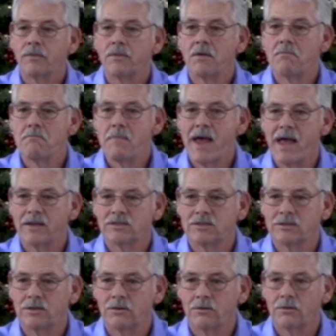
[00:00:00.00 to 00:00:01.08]
the
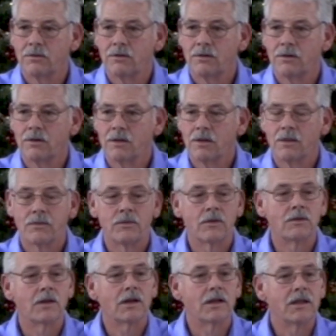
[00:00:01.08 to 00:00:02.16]
Master,
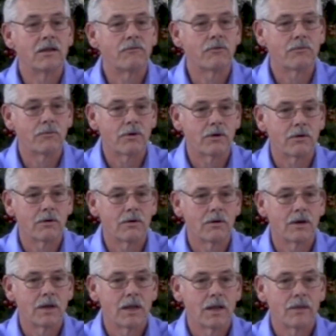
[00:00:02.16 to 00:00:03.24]
the Deliverer.
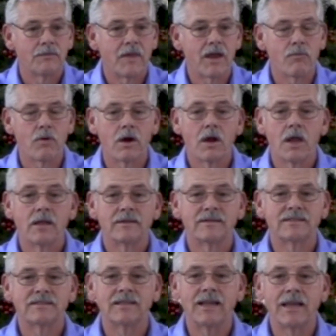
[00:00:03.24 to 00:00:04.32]
They were
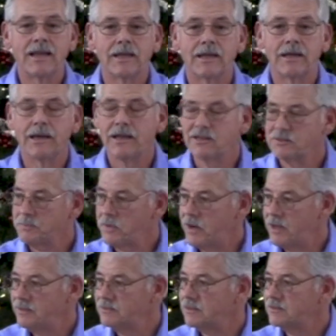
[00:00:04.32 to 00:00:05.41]
singing his
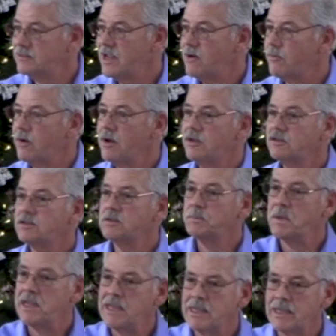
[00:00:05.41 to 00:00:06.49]
praises. They were
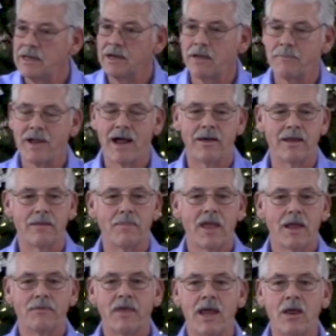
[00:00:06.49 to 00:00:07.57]
speaking about him.
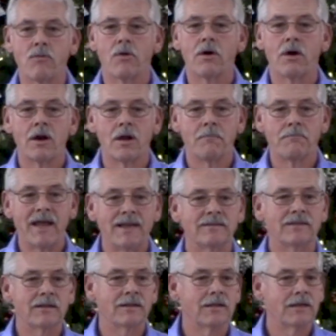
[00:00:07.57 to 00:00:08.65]
They were
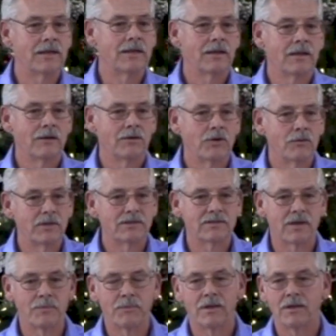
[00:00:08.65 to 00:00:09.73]
basically doing
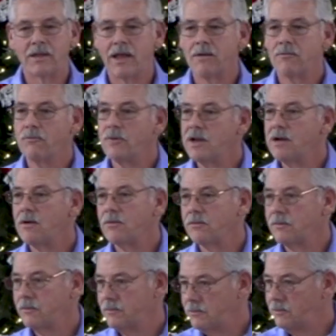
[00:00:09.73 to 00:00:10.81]
something that we
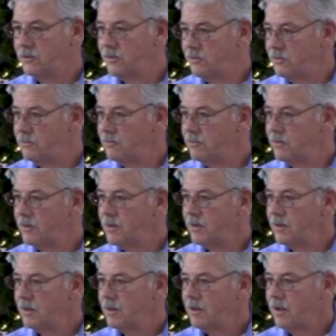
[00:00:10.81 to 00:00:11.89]
don't do
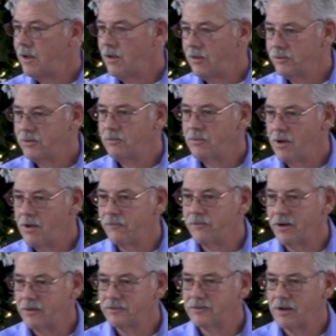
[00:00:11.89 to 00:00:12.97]
all too
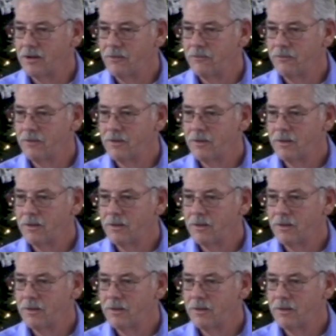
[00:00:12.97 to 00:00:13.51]
often ourselves